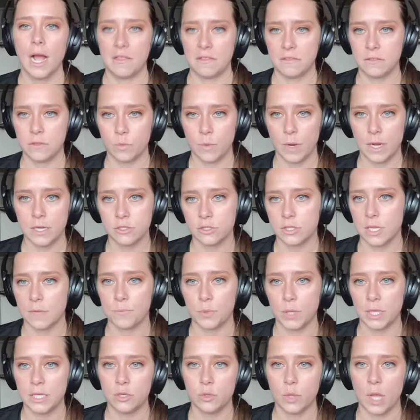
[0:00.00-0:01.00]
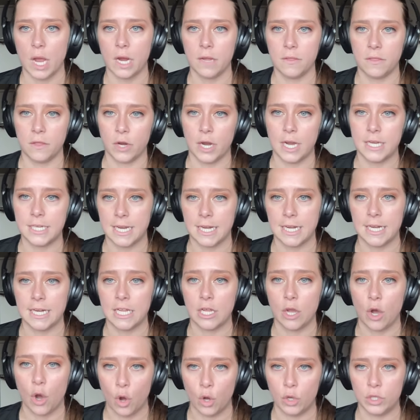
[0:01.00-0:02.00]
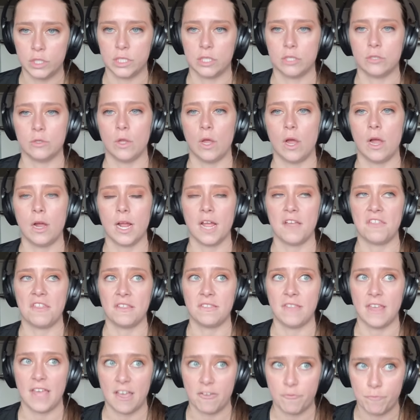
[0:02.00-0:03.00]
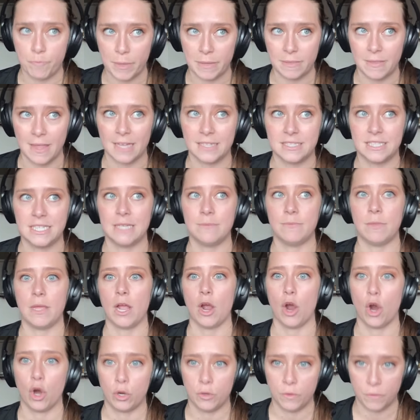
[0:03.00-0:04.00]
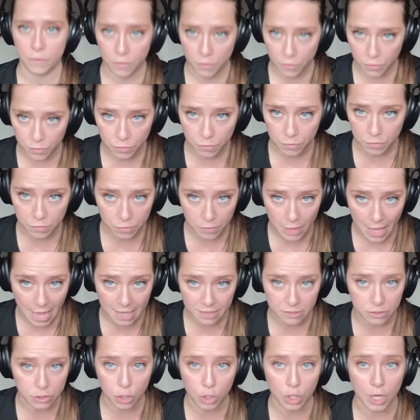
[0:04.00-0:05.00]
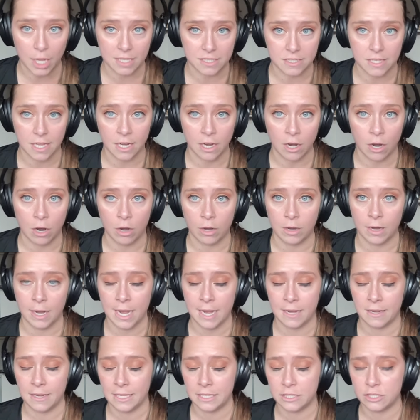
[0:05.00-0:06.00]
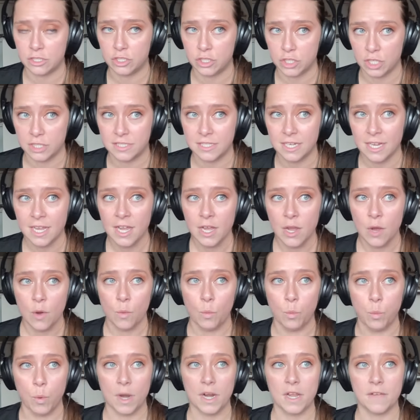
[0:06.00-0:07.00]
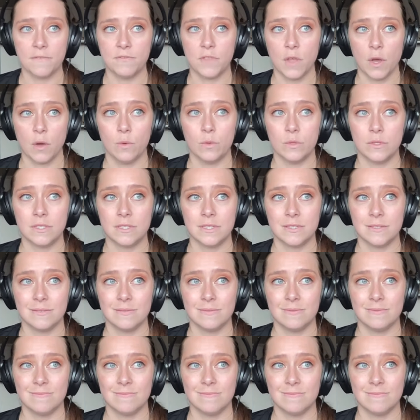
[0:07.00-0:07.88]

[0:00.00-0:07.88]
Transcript: I think the Rangers have played to their identity all year long. I think they have been that team. They are as good as they are, and it's just one of those